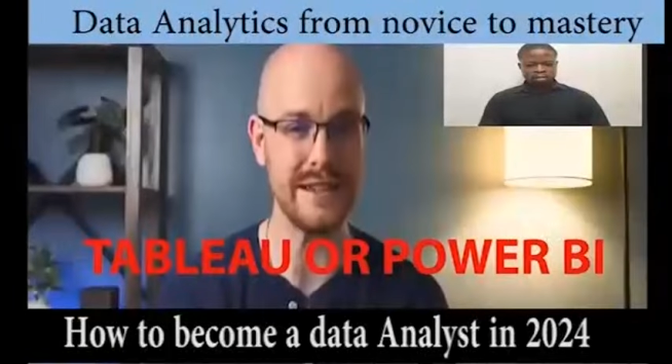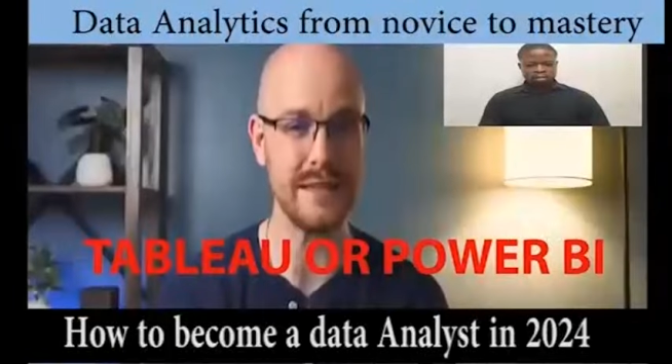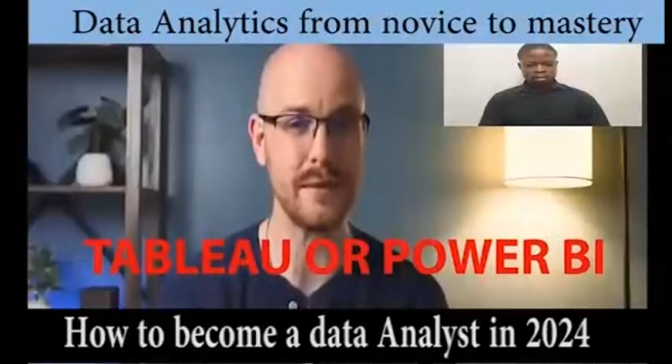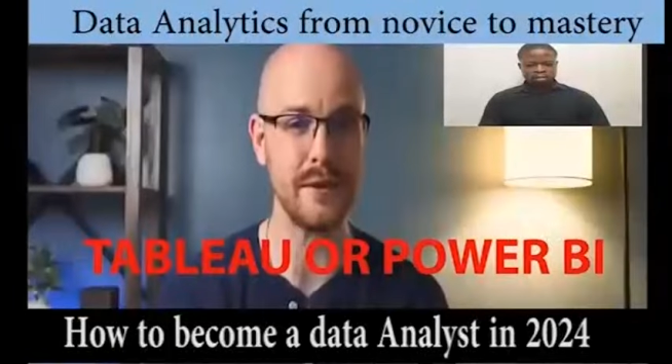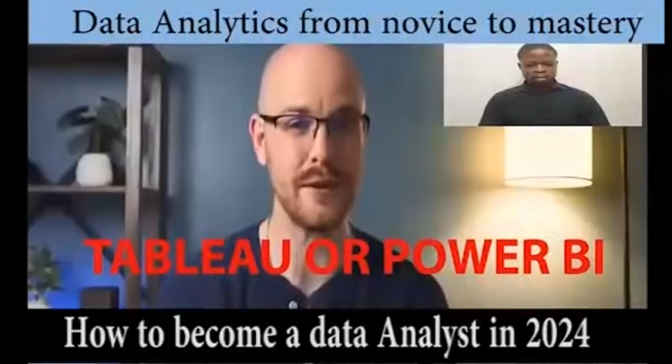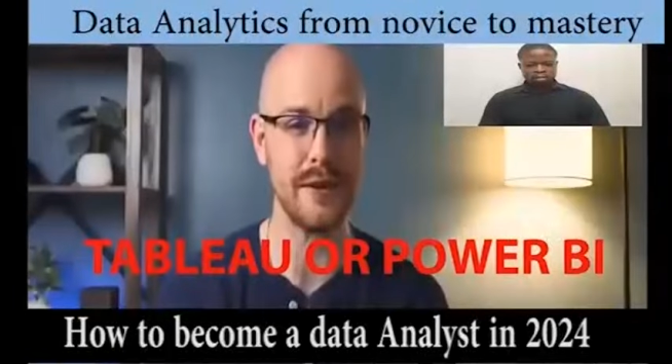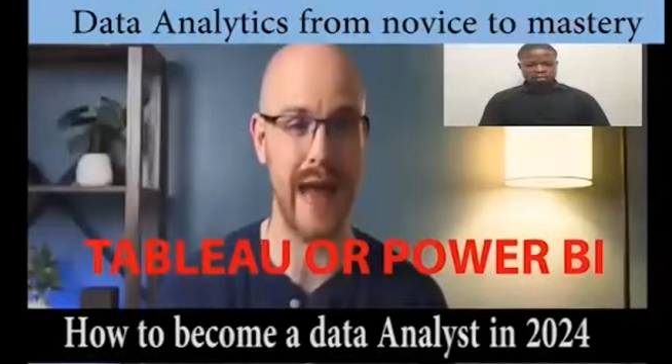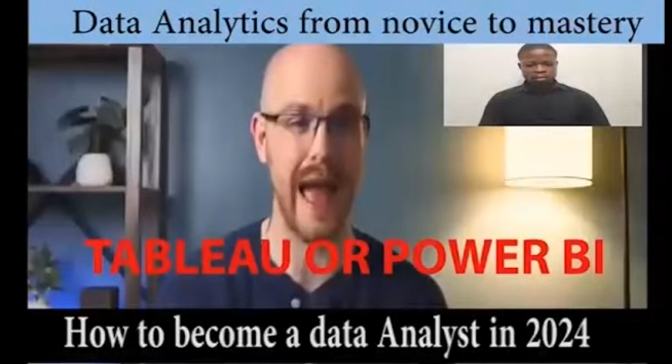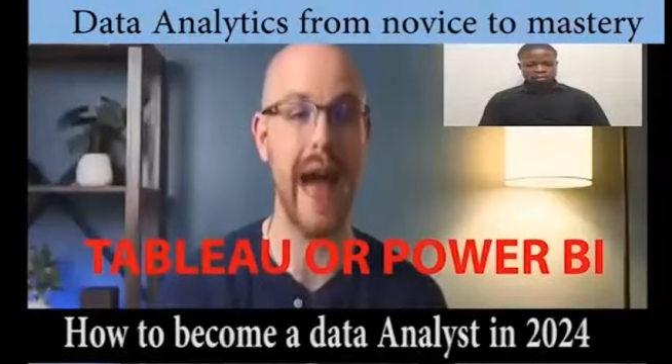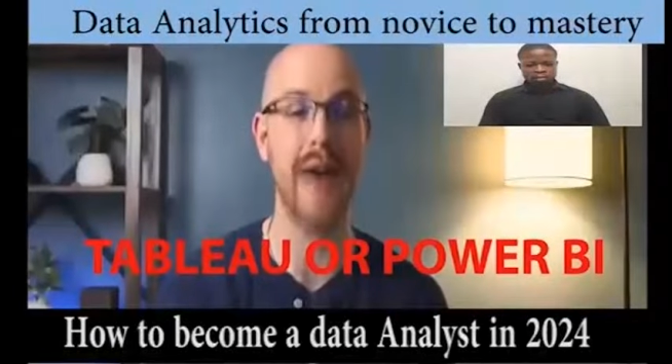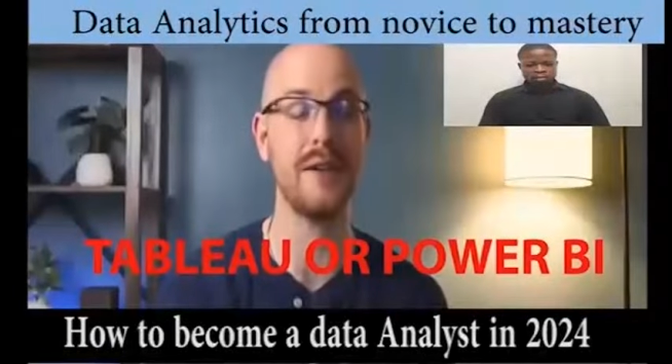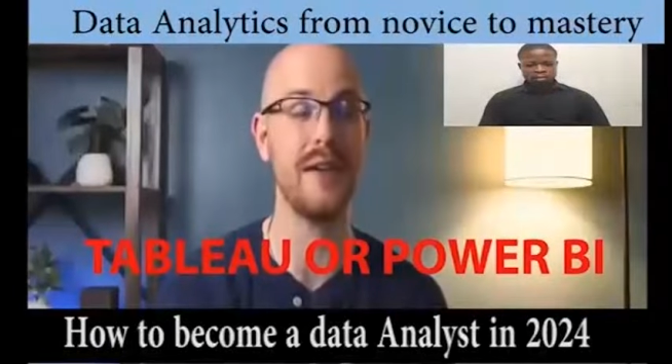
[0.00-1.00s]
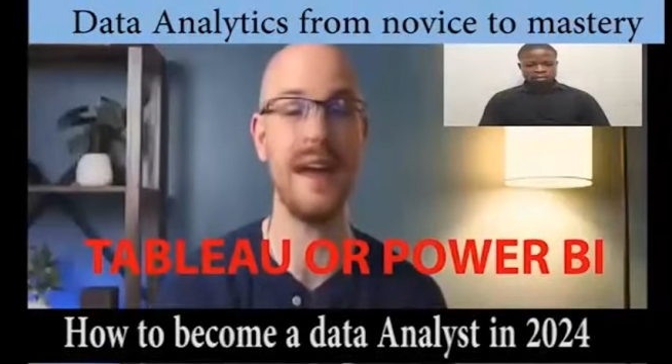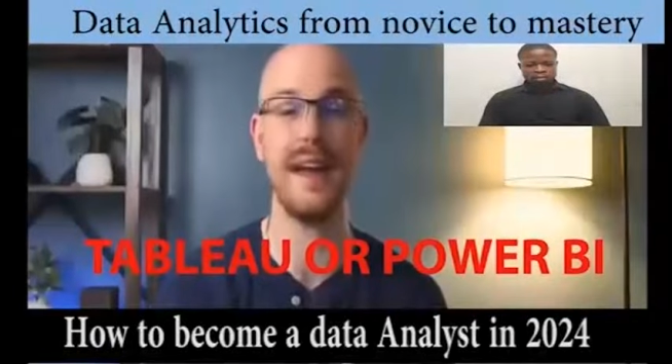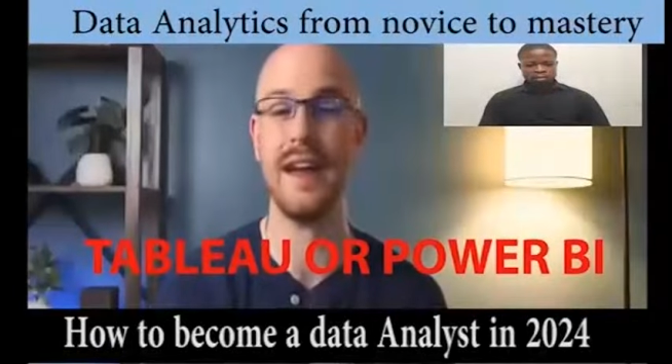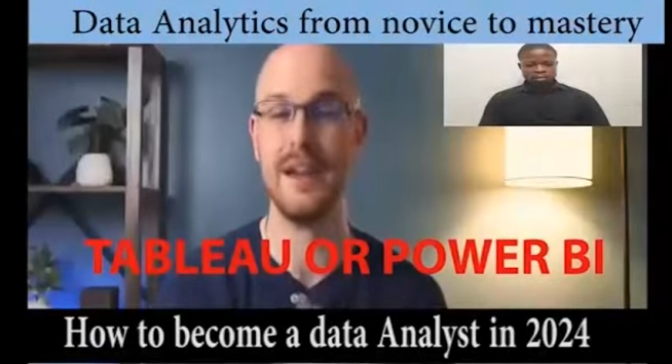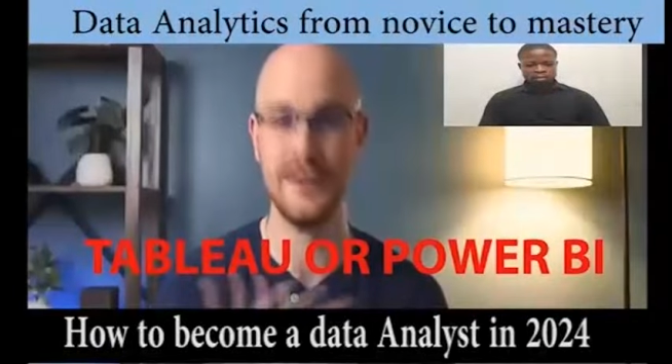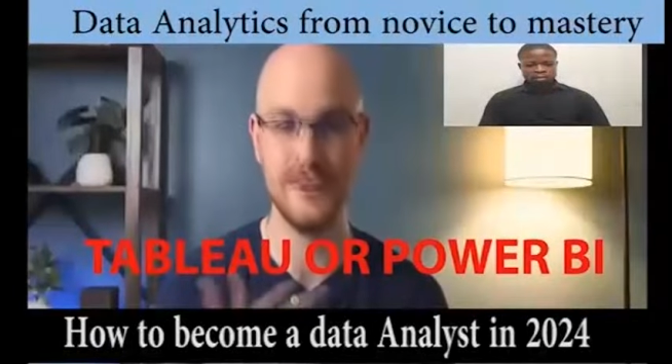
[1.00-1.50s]
similar in how
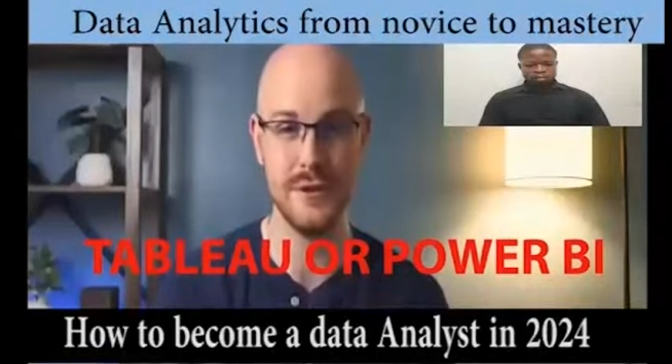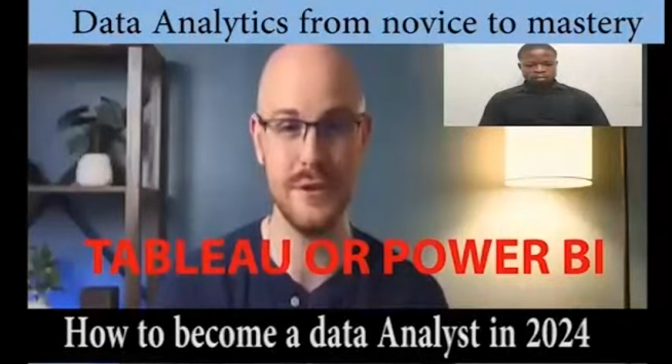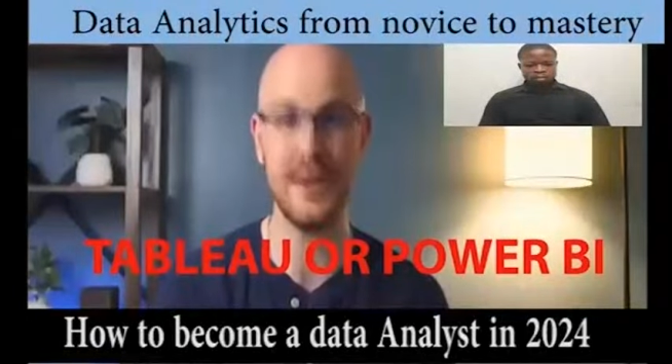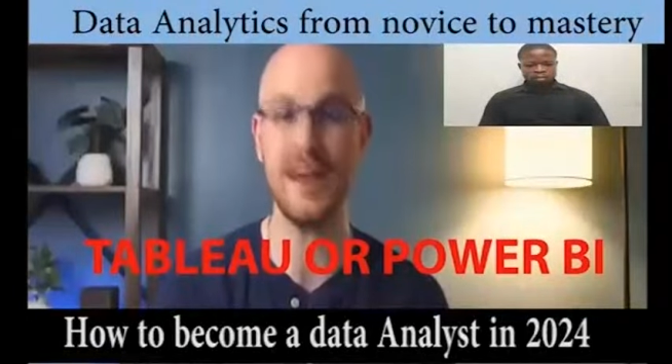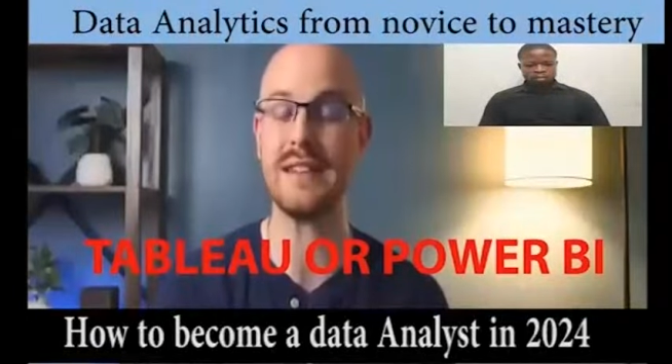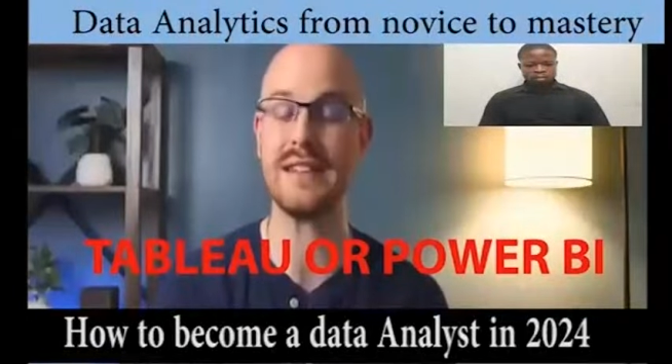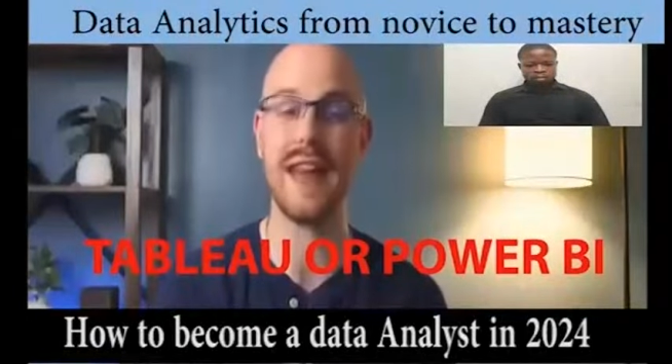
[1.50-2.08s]
they do things